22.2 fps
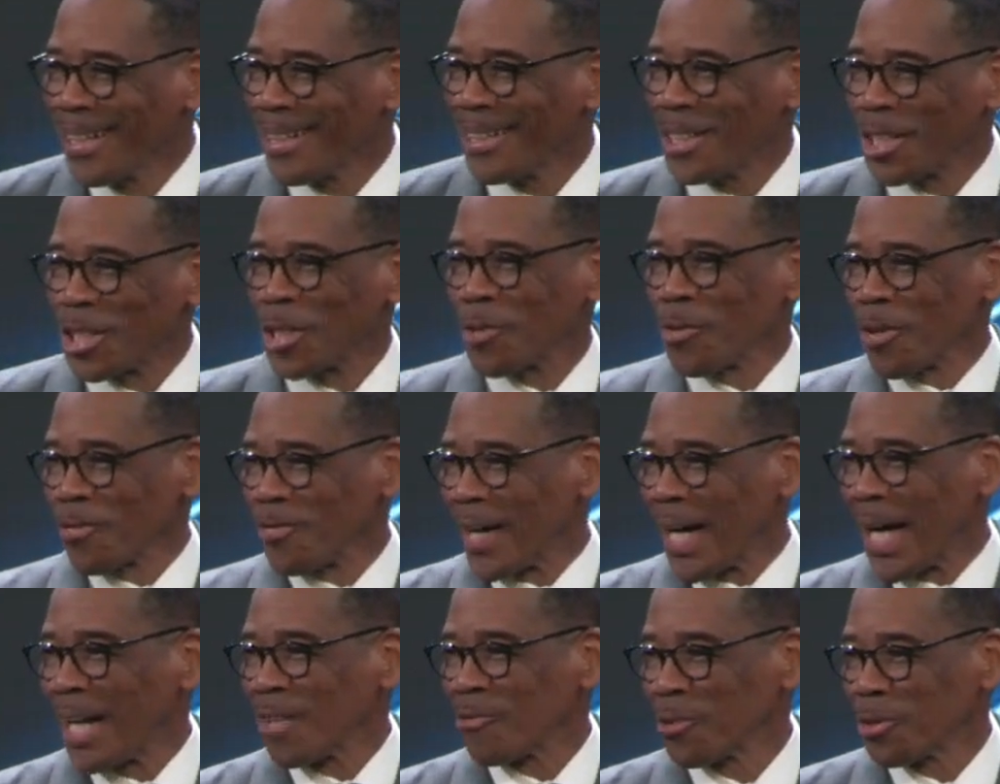to the
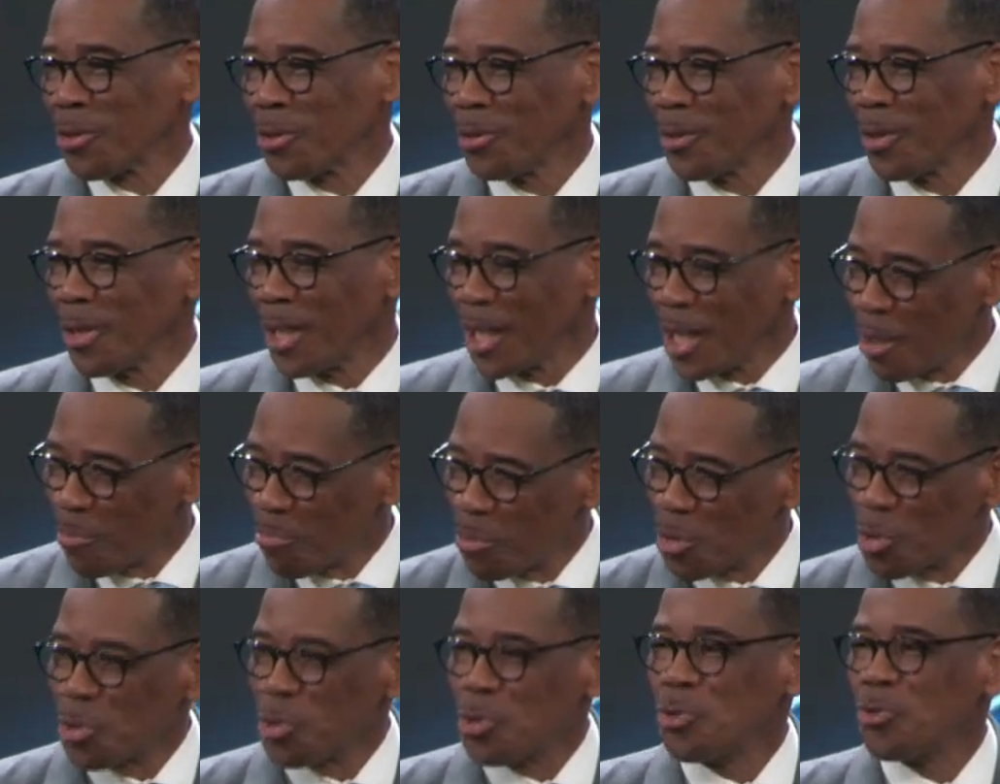revival, a
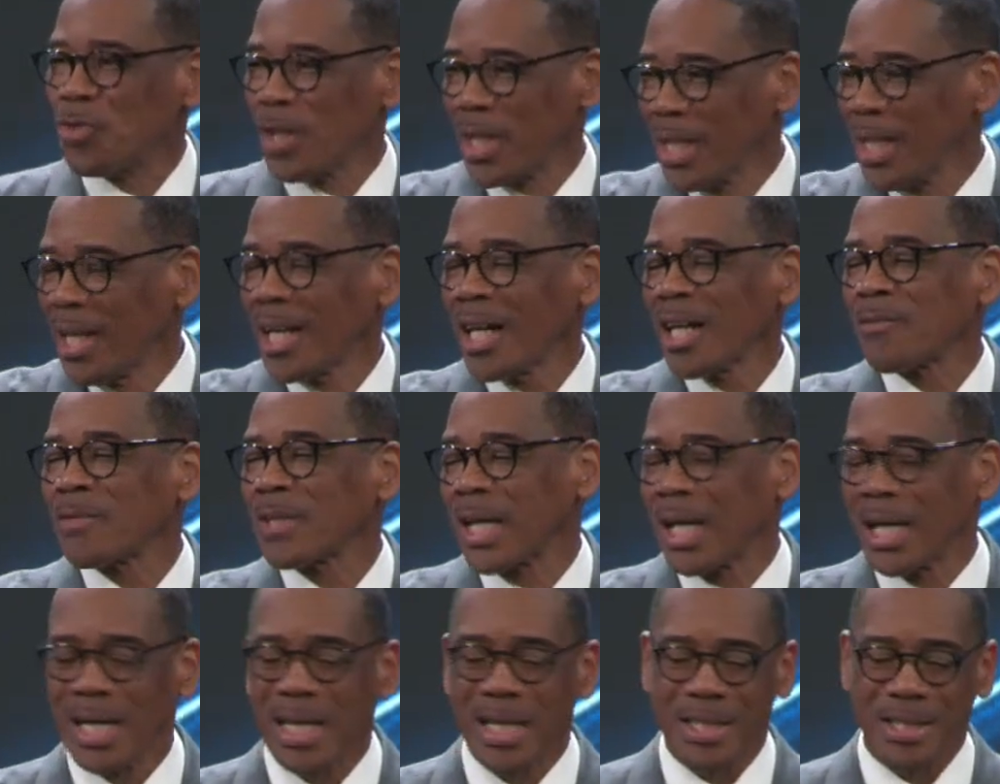move of
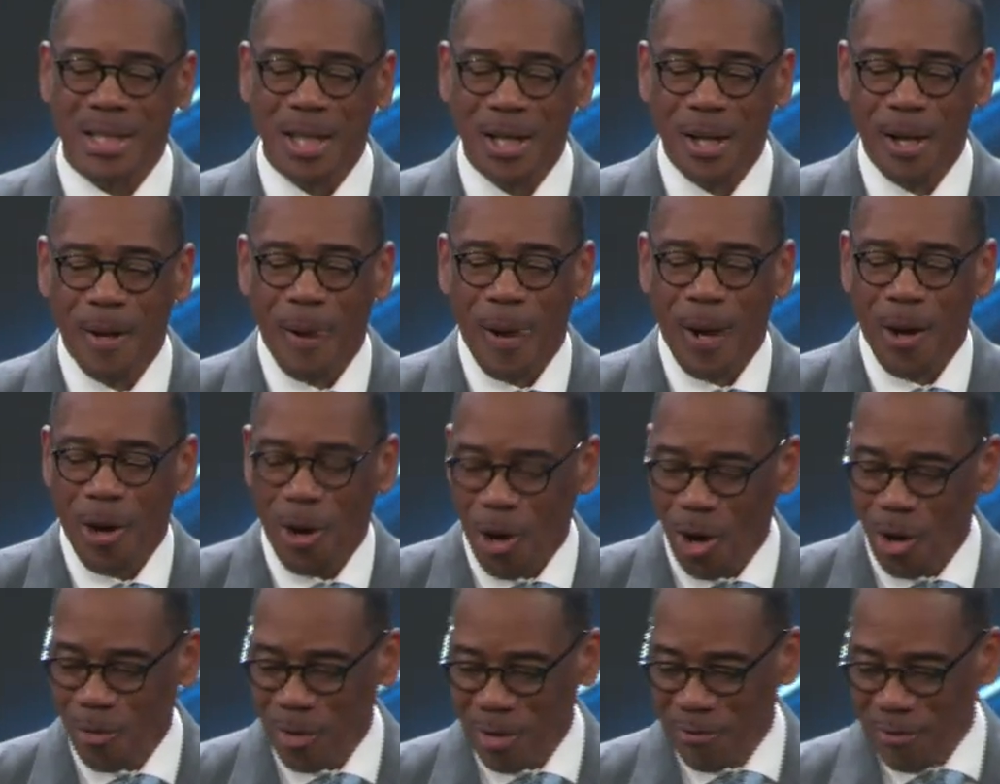God,
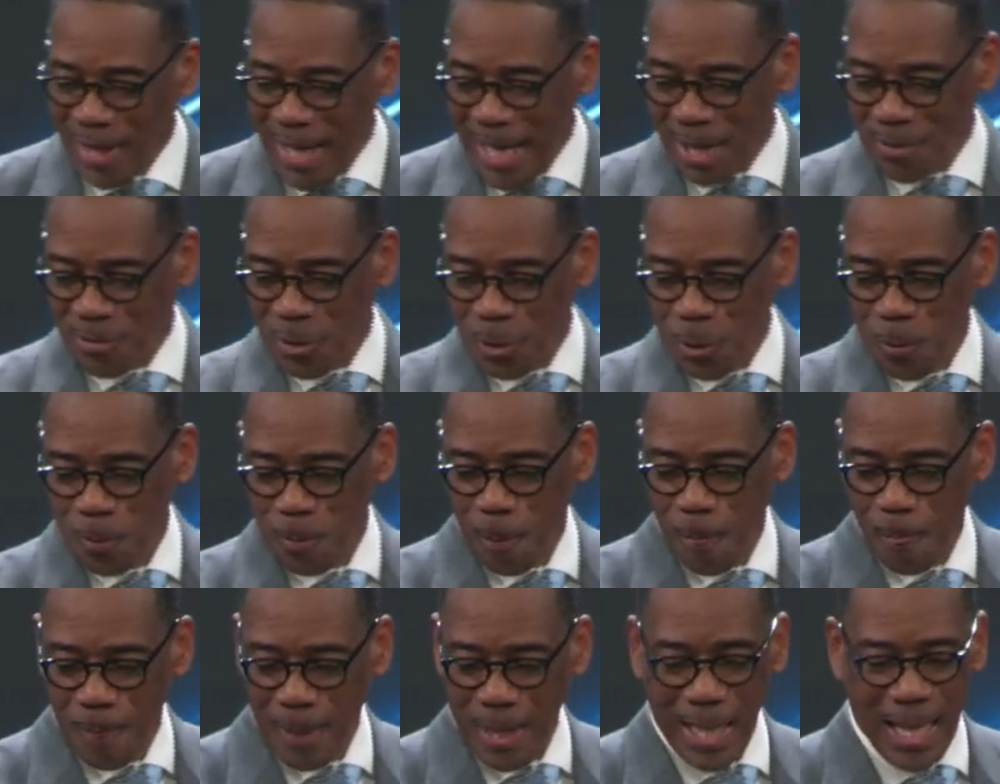or revival
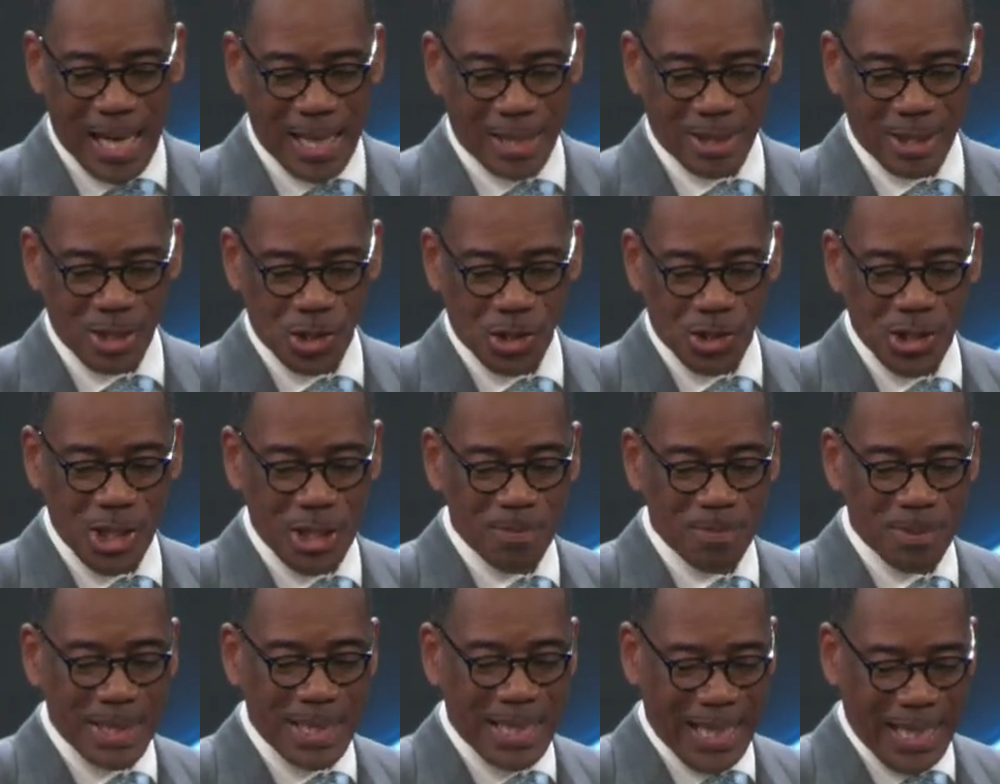at the
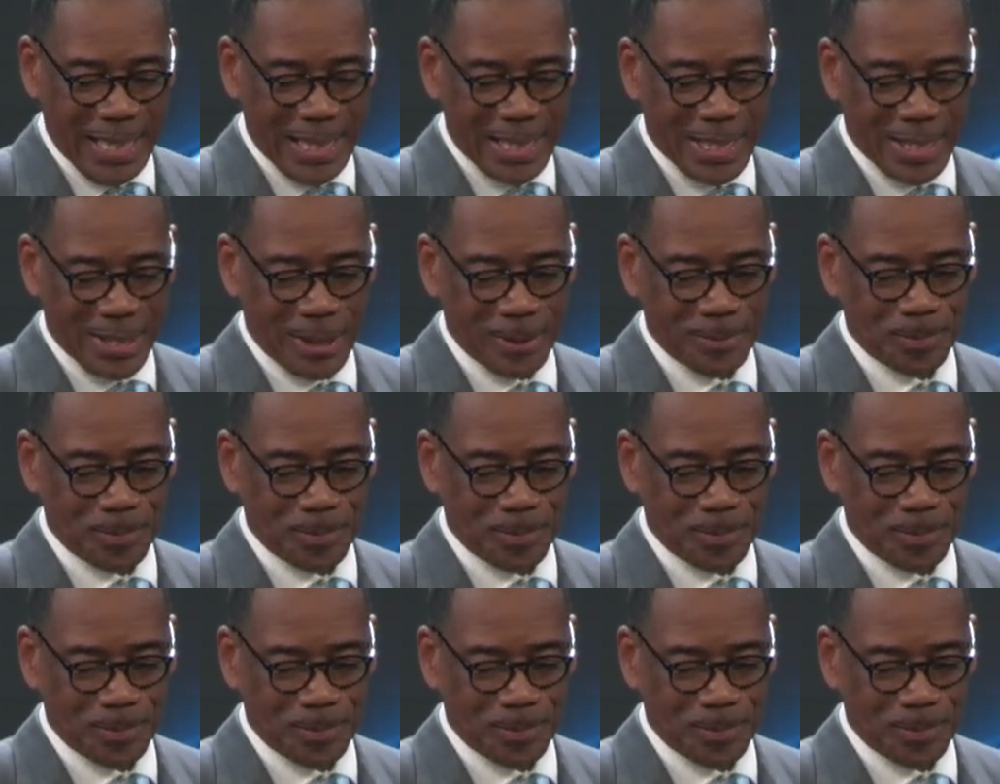sheep gate.